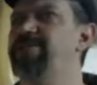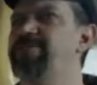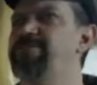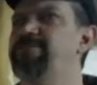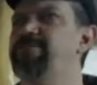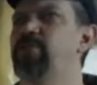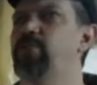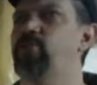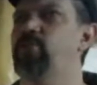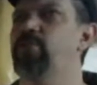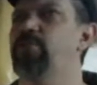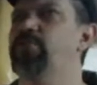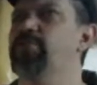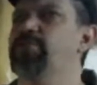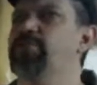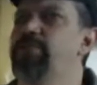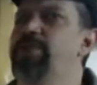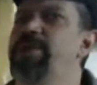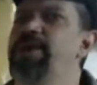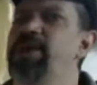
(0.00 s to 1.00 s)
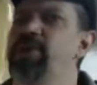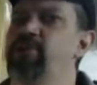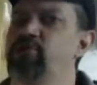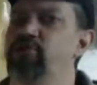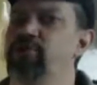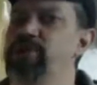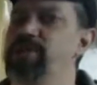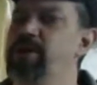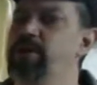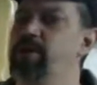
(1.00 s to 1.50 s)
the room to make a
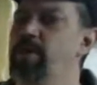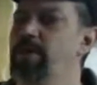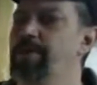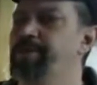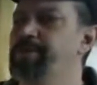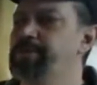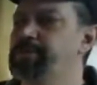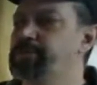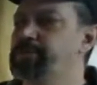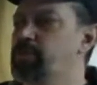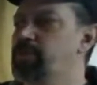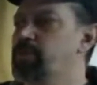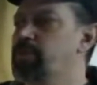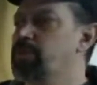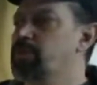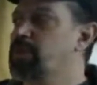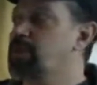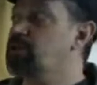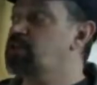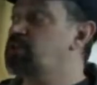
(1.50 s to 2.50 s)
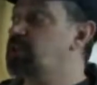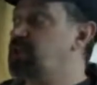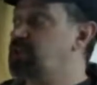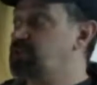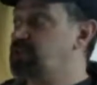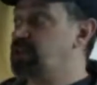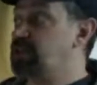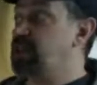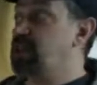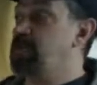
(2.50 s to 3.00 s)
tree, especially
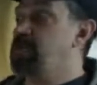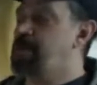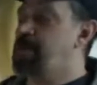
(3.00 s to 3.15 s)
here.